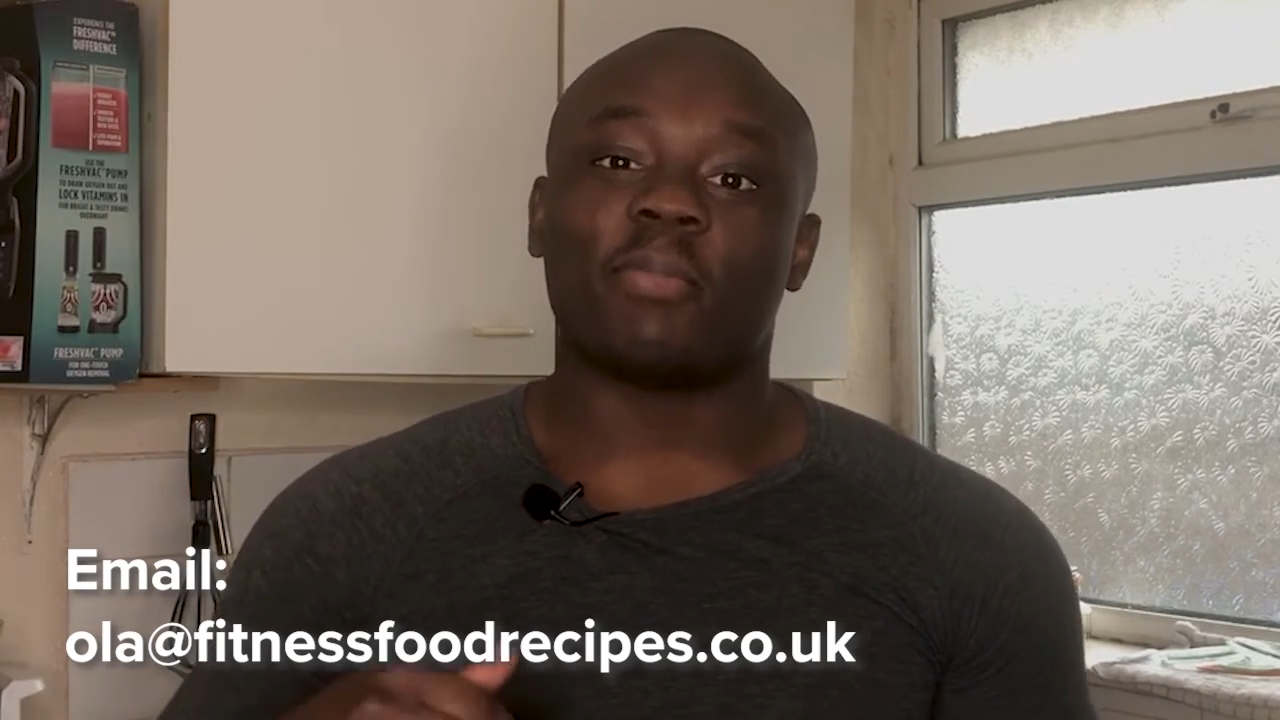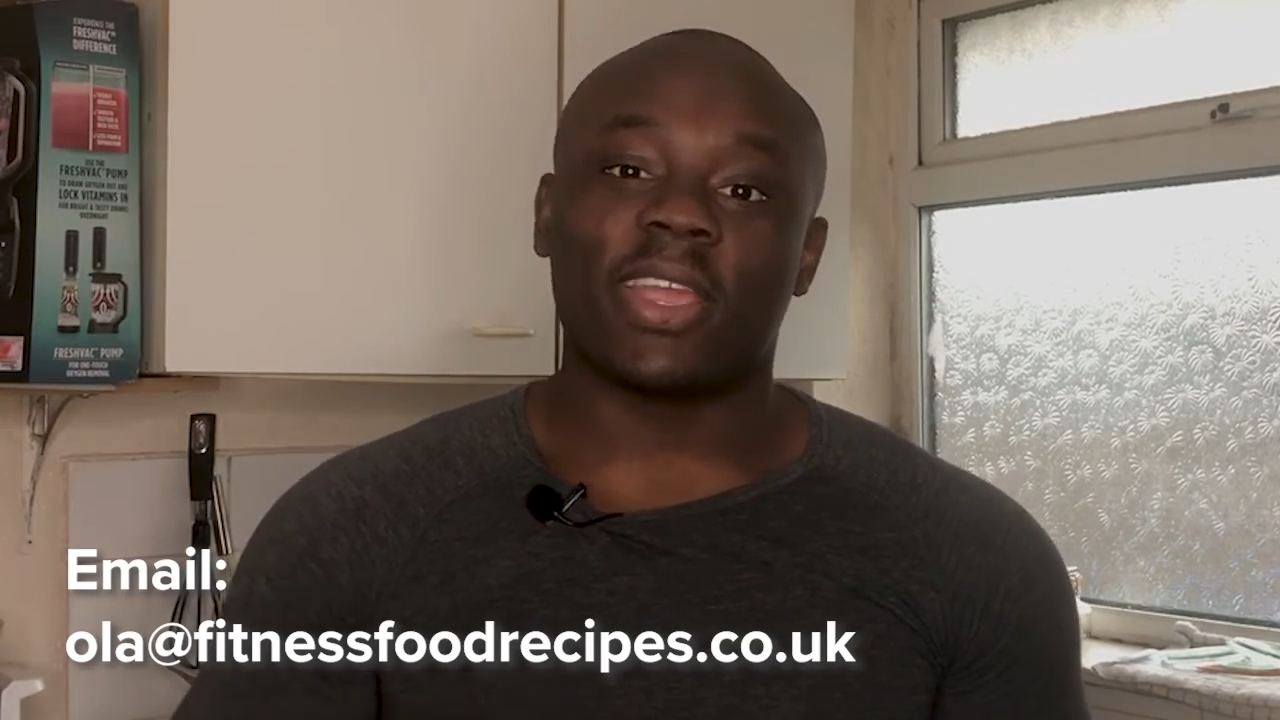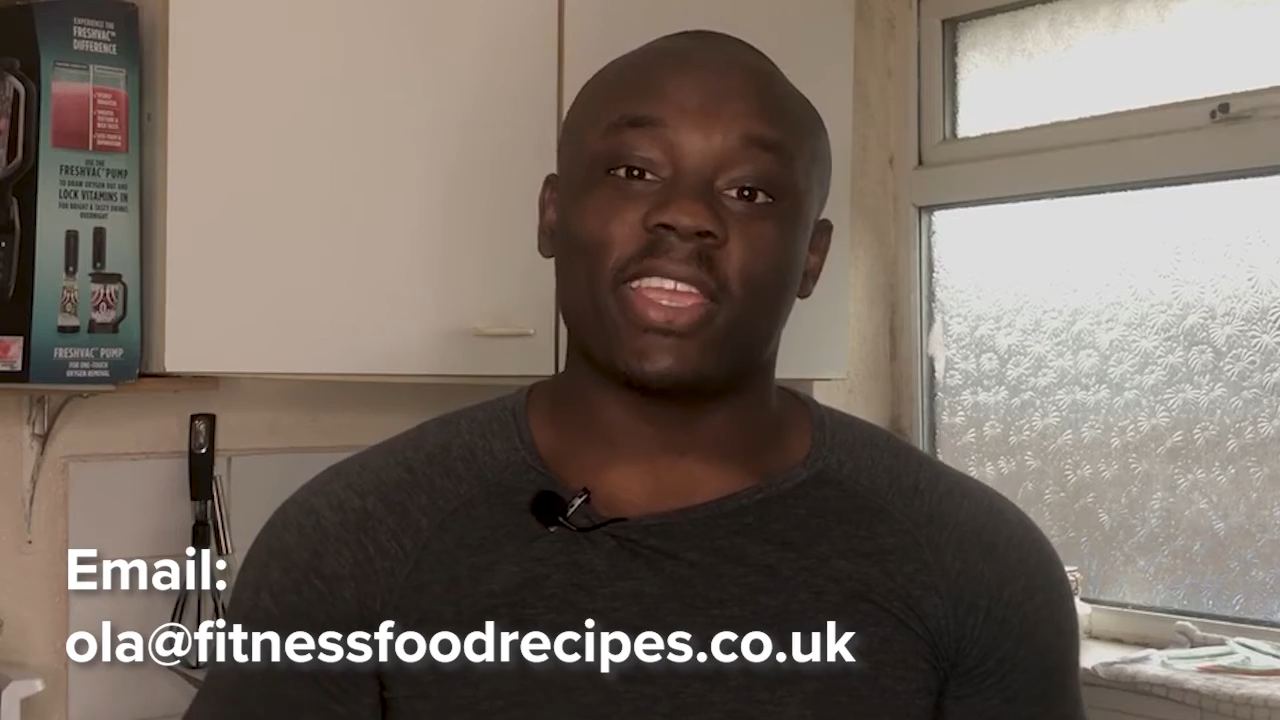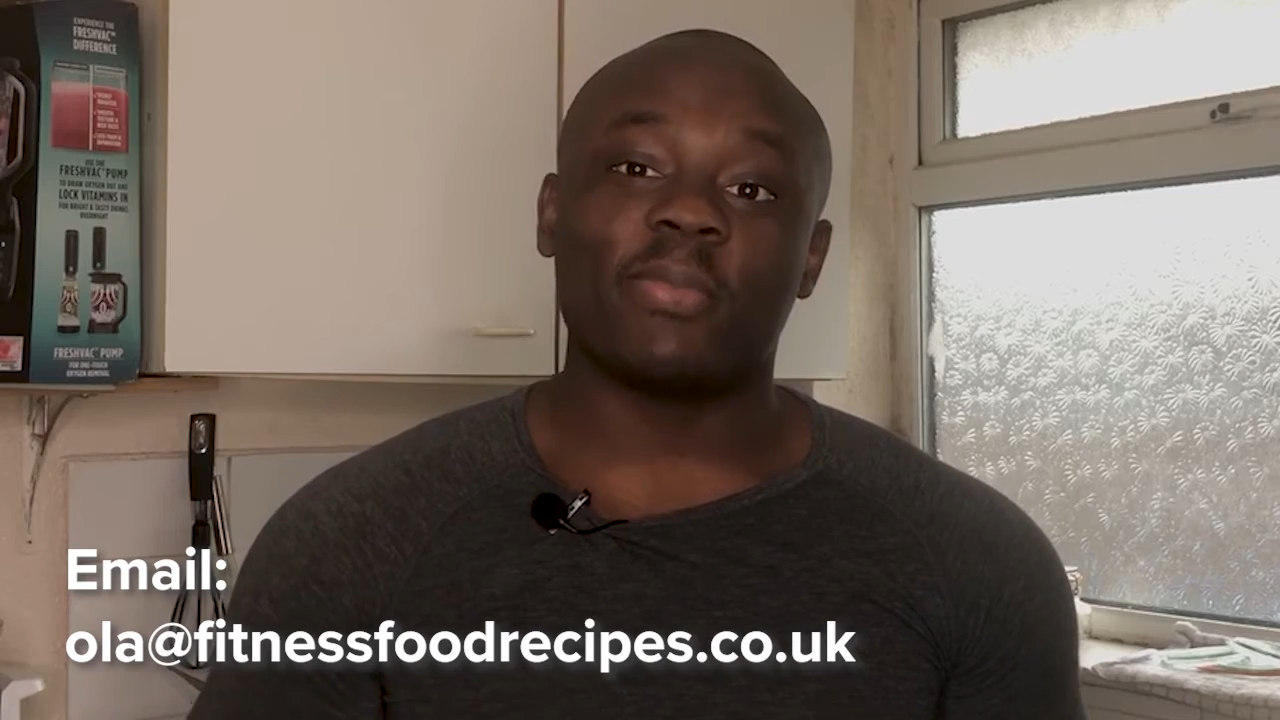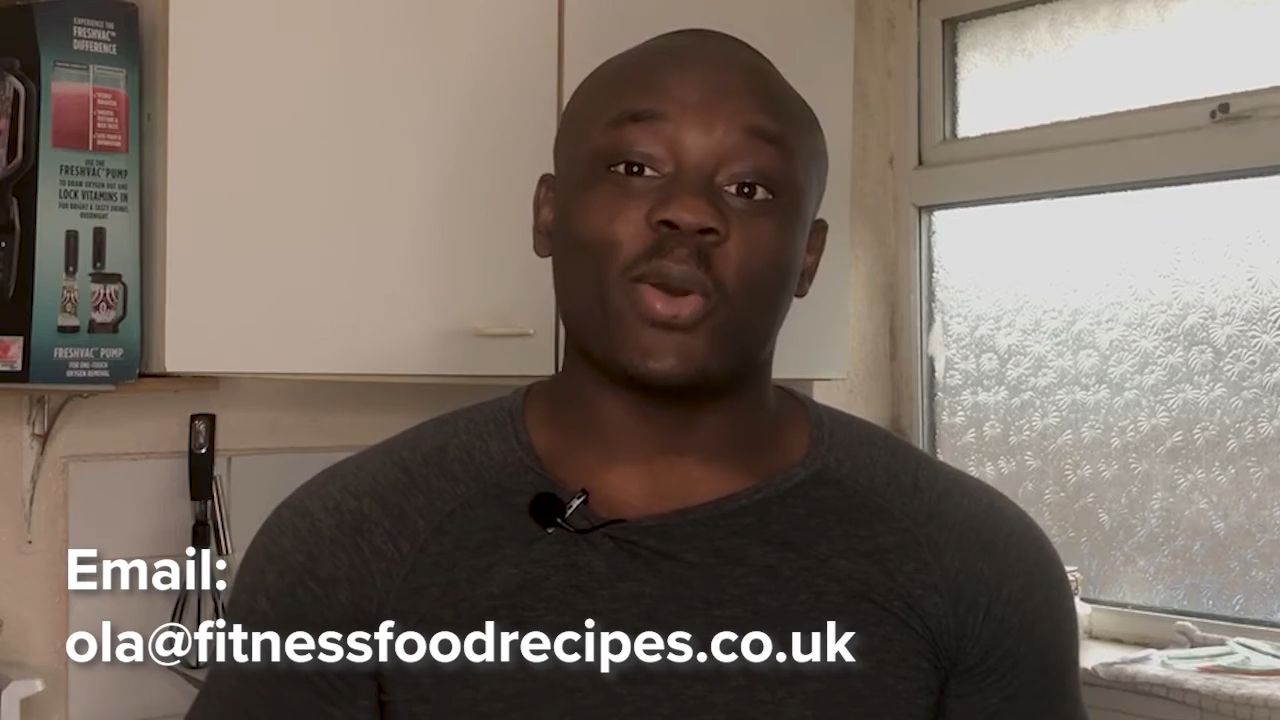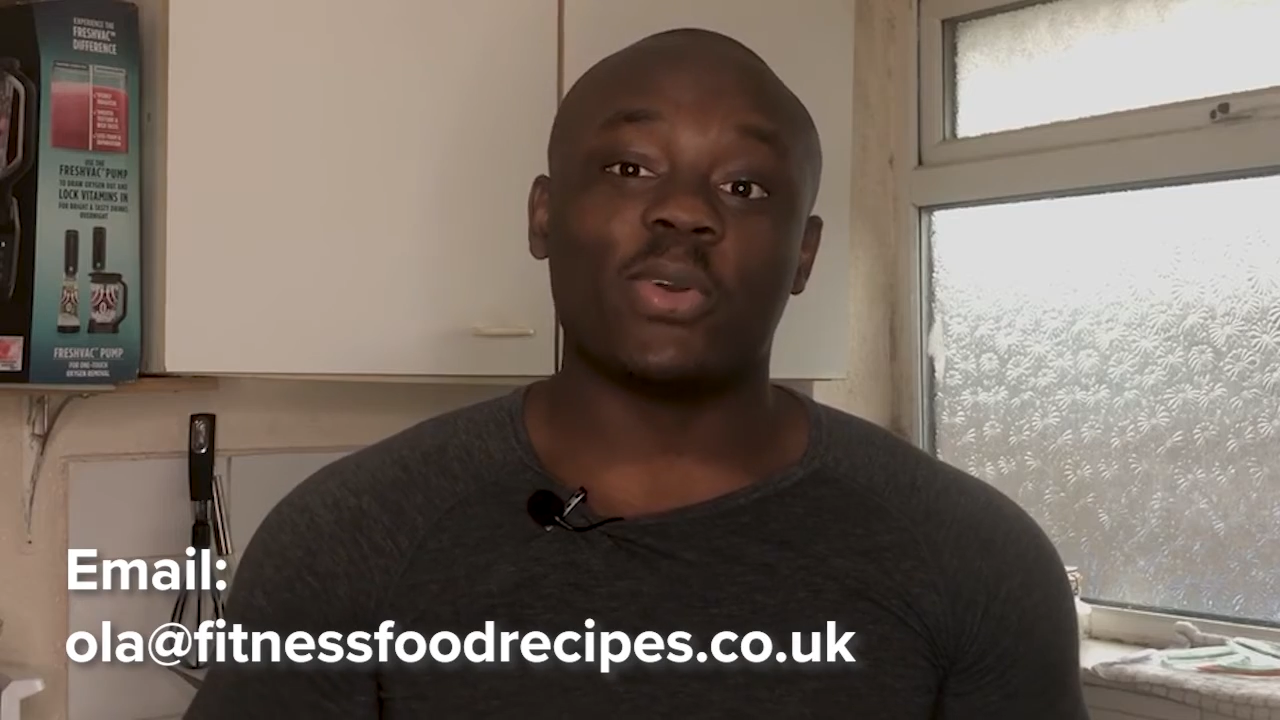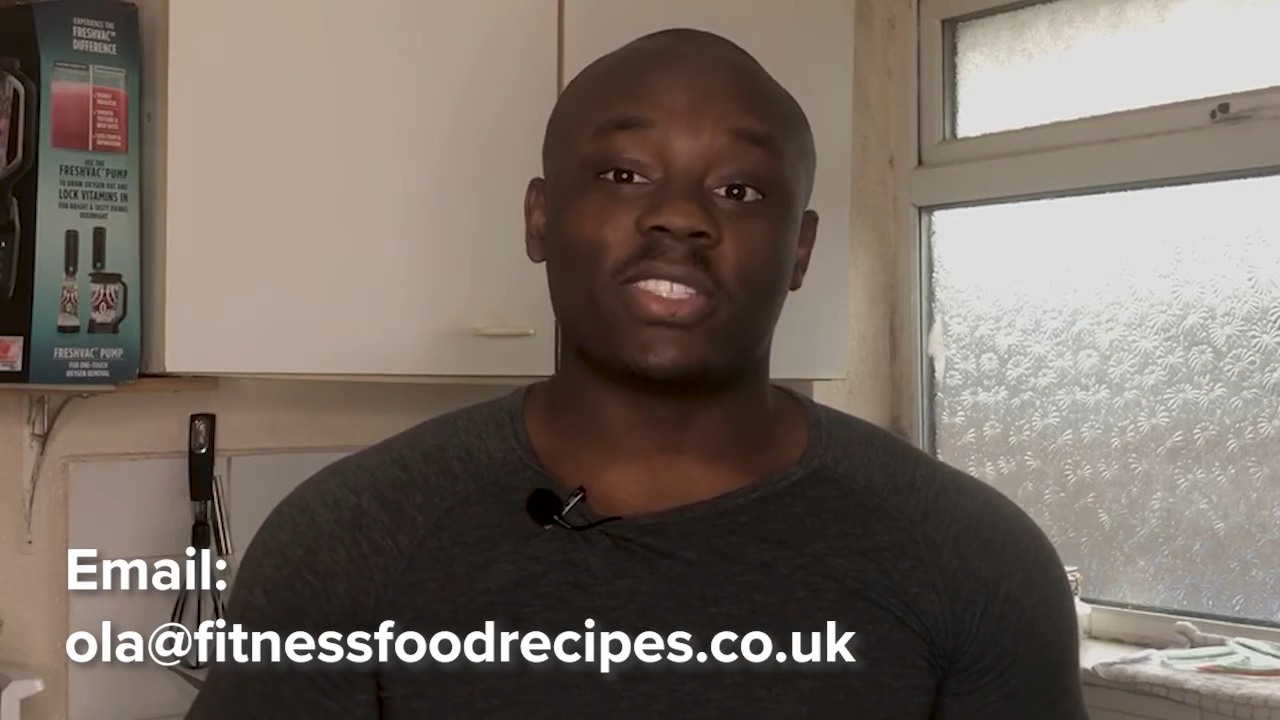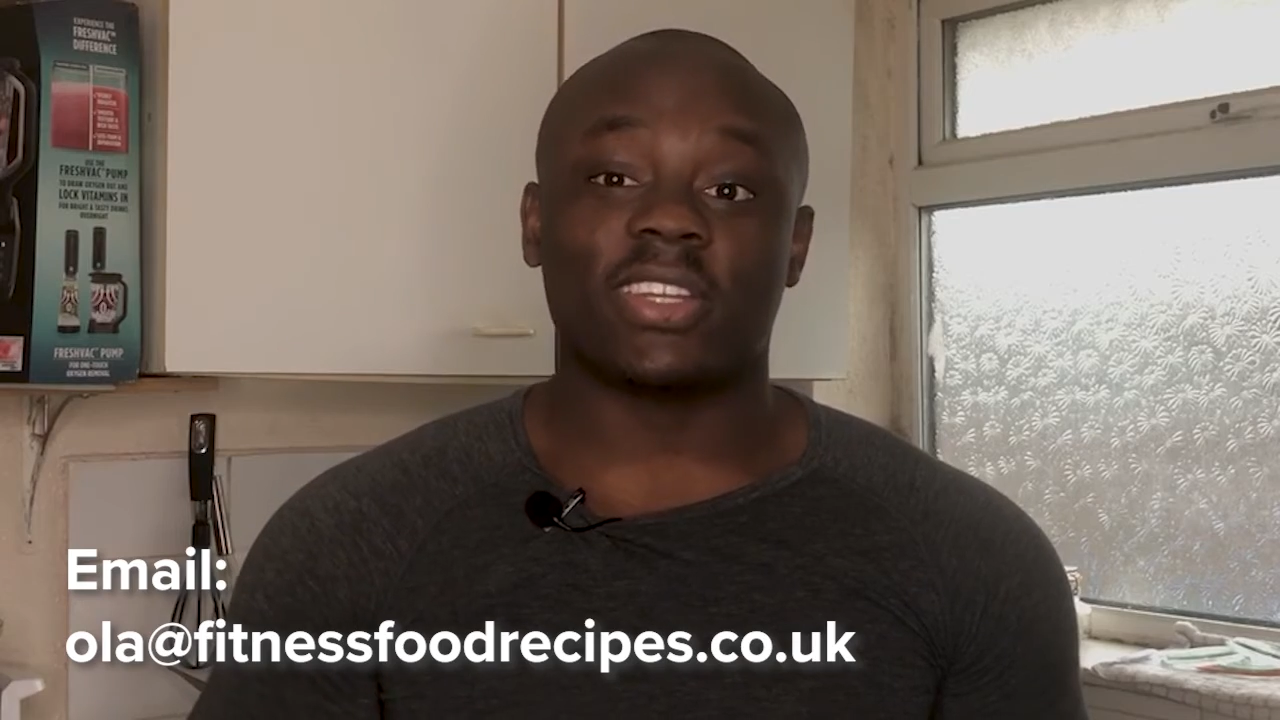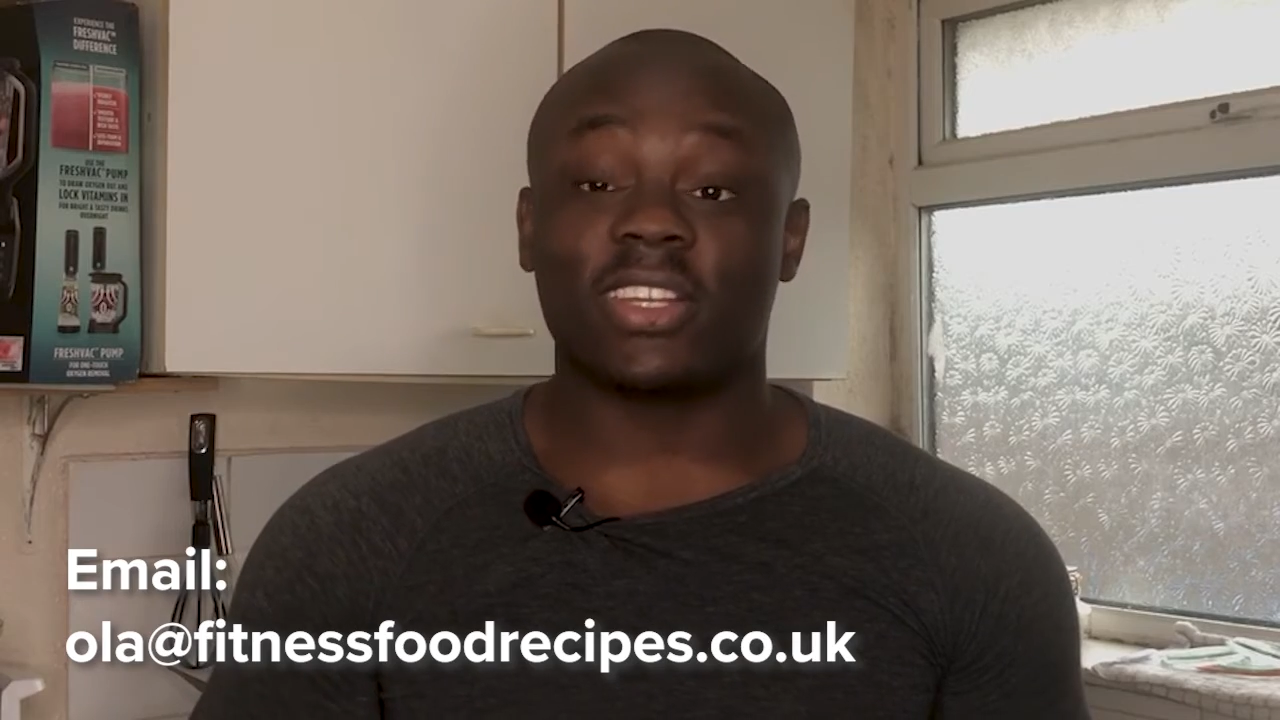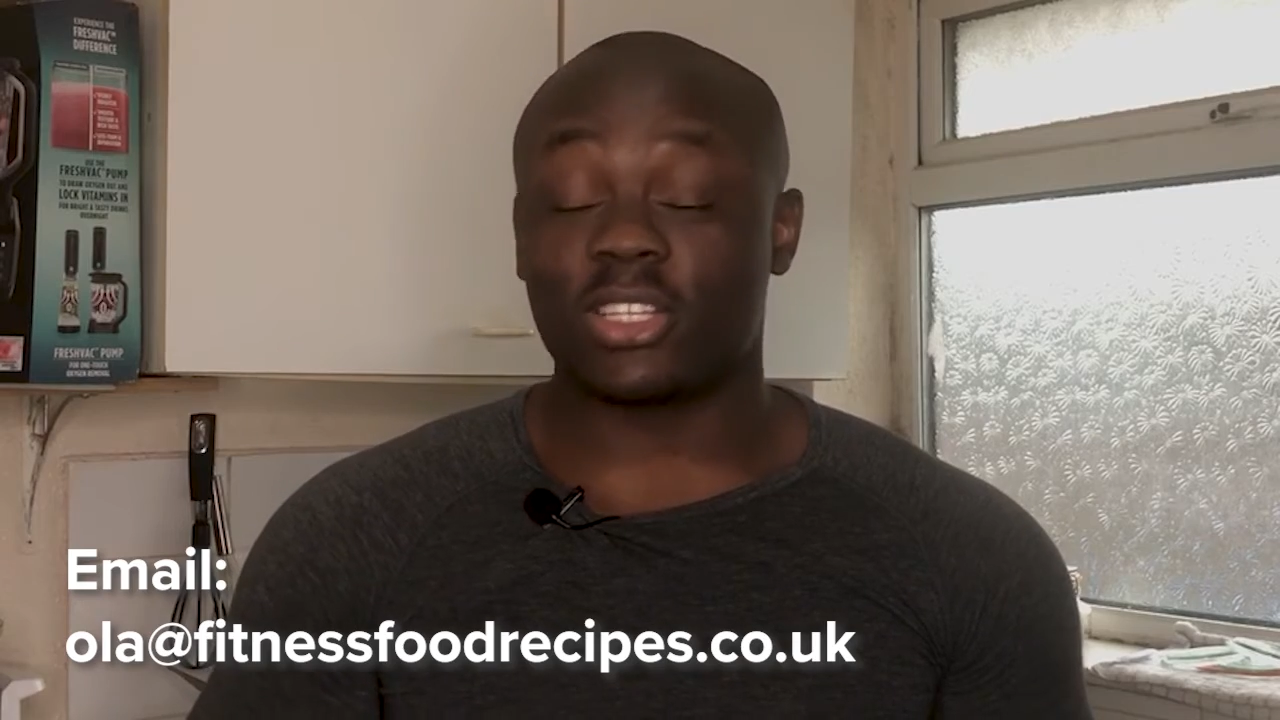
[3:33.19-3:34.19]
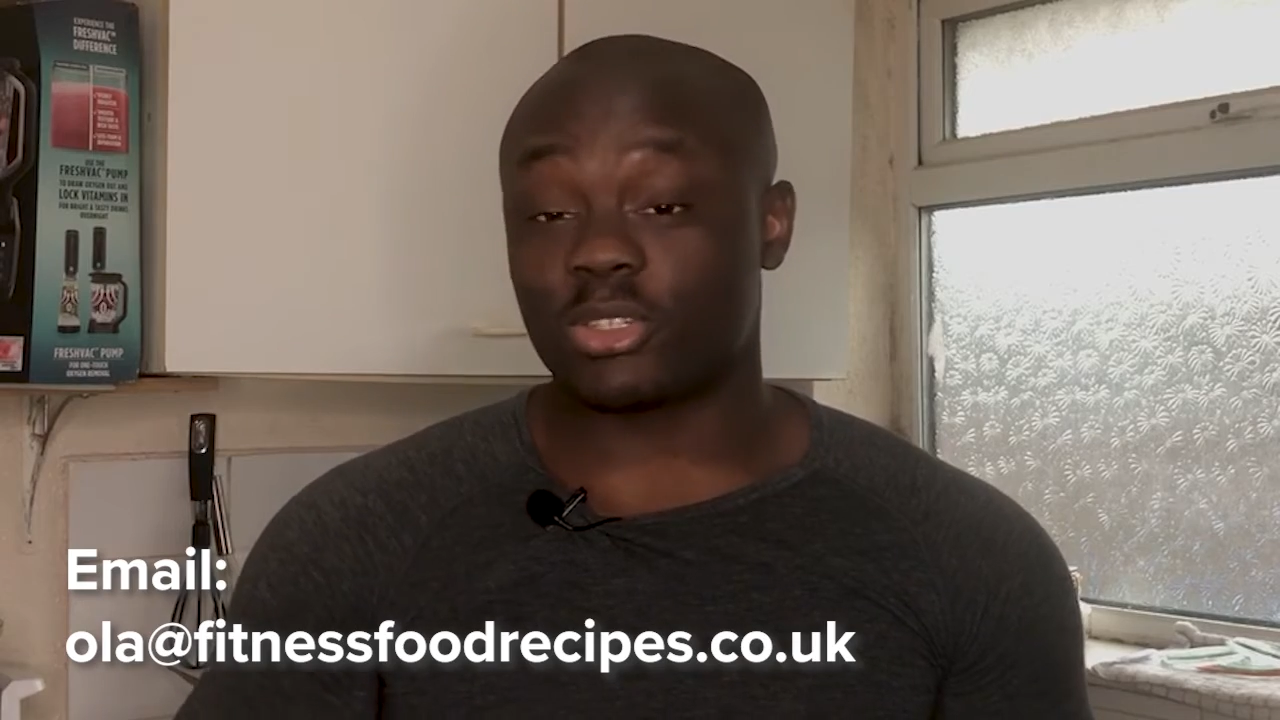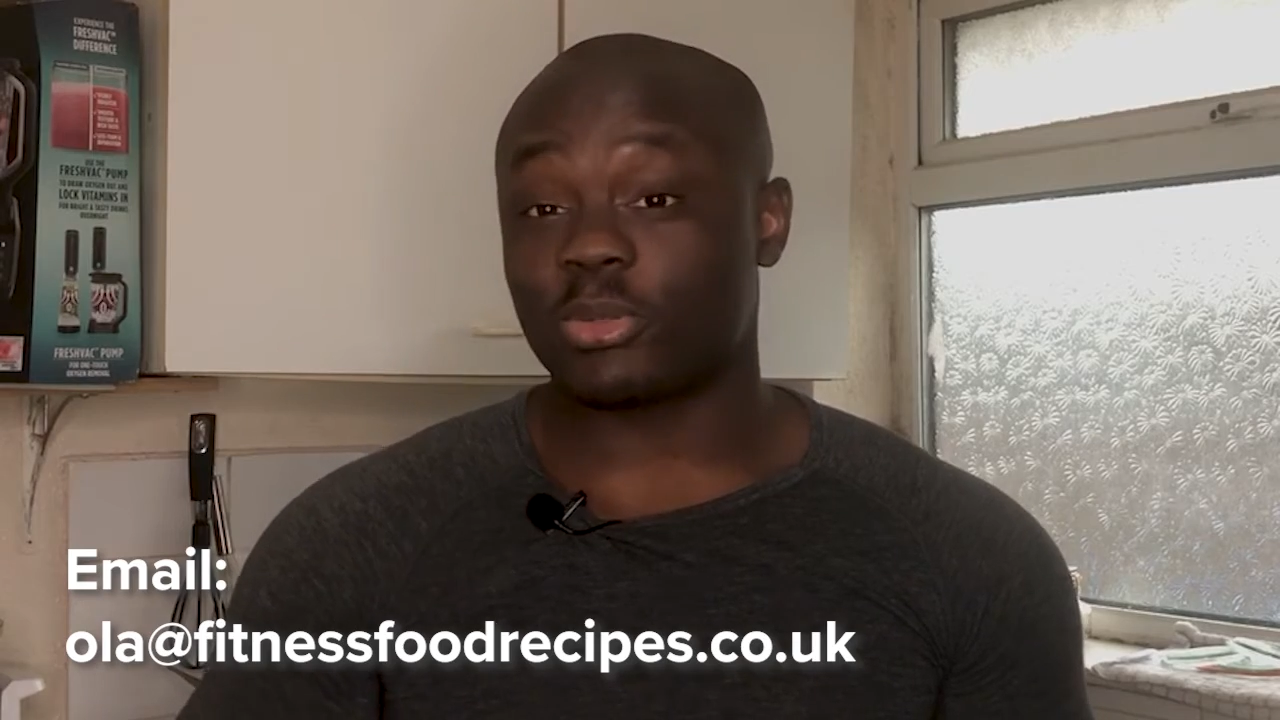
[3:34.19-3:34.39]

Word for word: My email is in the